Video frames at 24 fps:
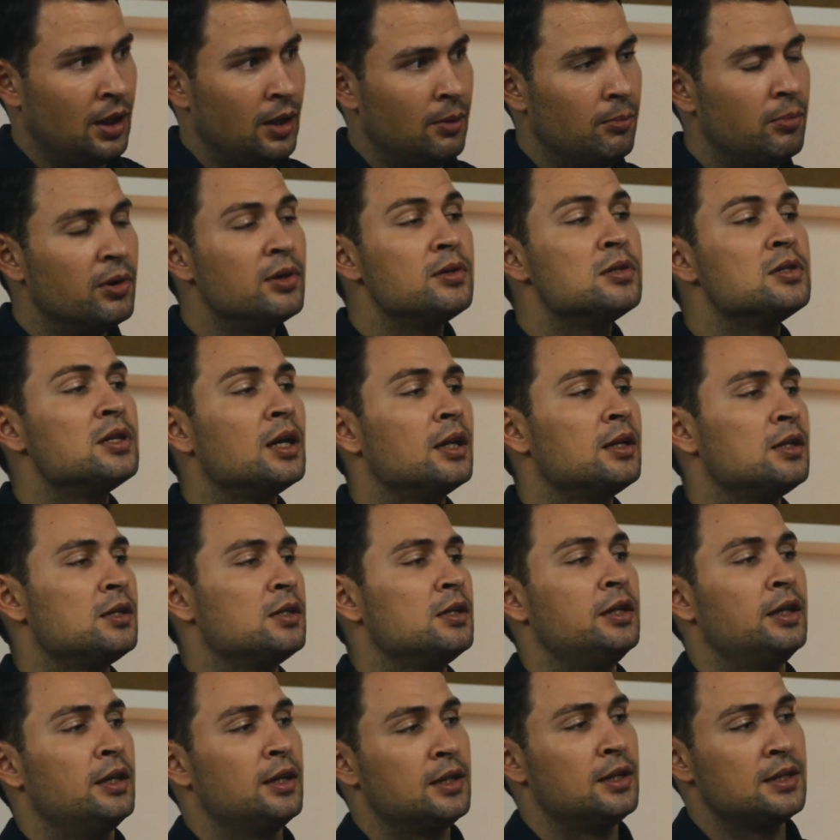
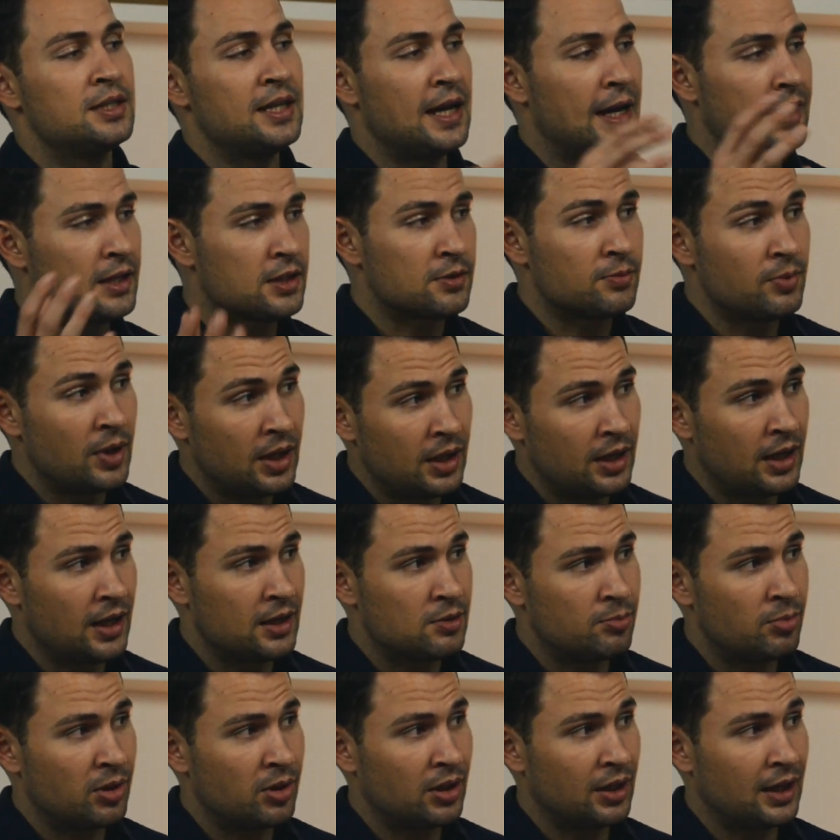potentially the tax rate has
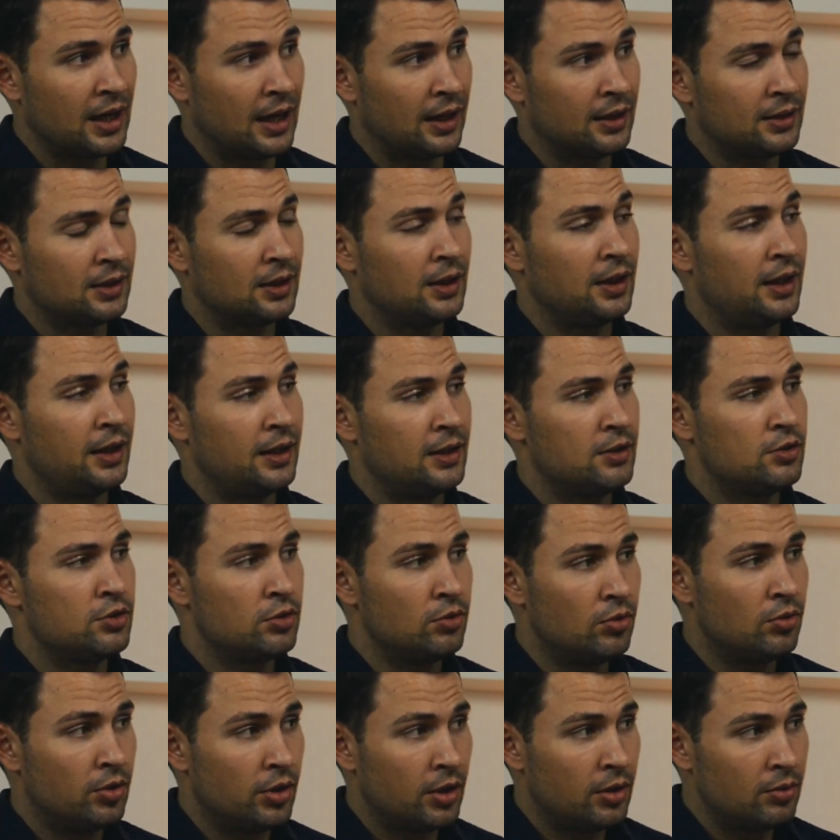been calculated
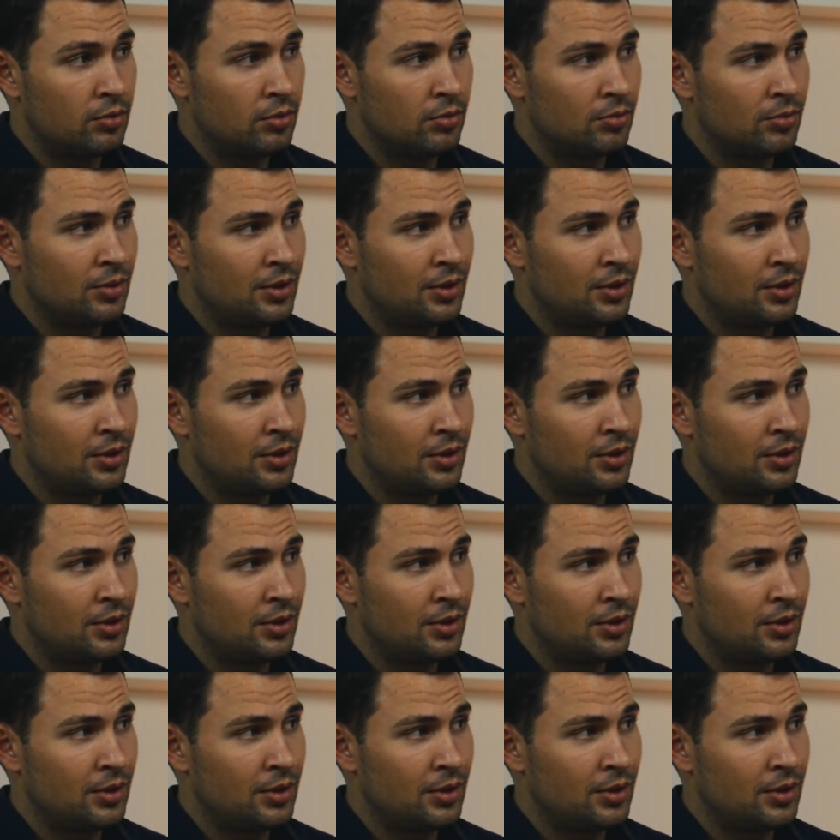too low,